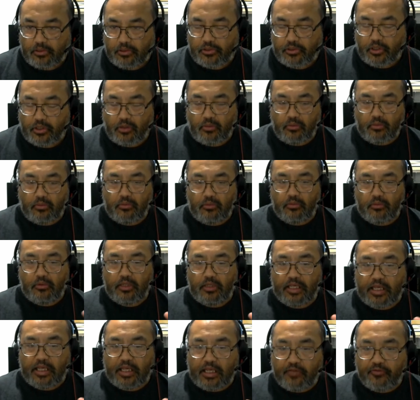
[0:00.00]
So
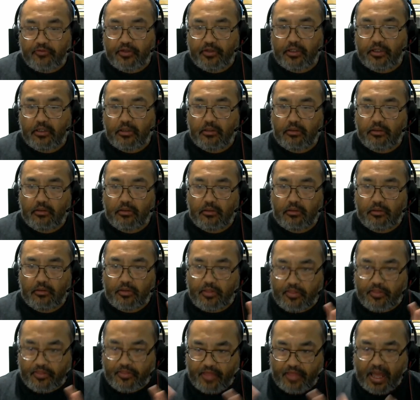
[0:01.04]
even
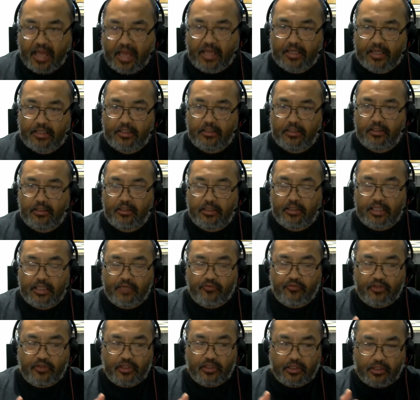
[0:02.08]
that,
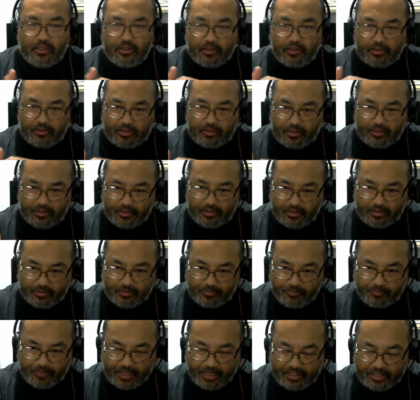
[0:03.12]
even
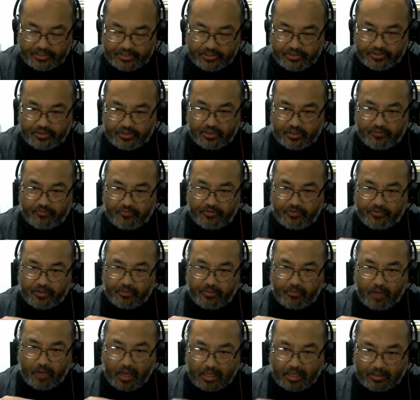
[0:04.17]
the basis of their
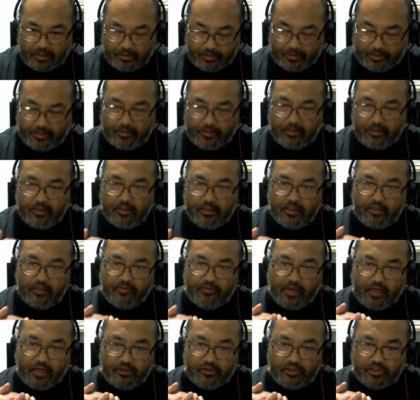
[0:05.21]
modeling of
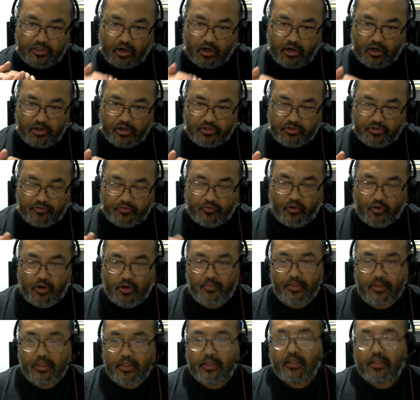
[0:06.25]
how stars are
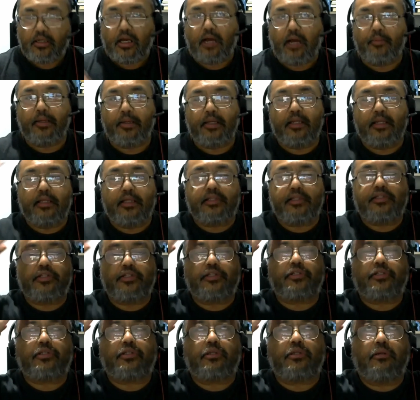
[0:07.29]
formed, I mean, it's
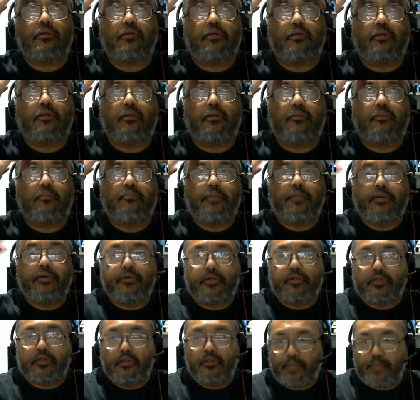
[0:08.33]
just
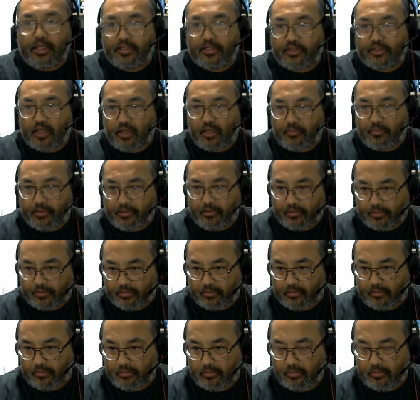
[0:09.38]
miracle based on
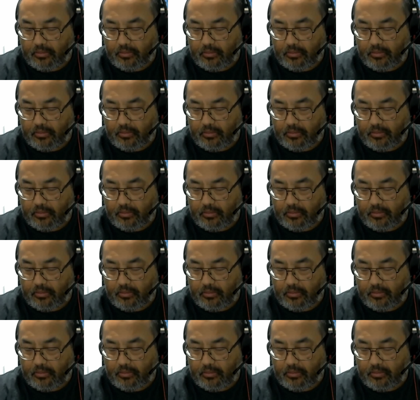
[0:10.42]
miracle,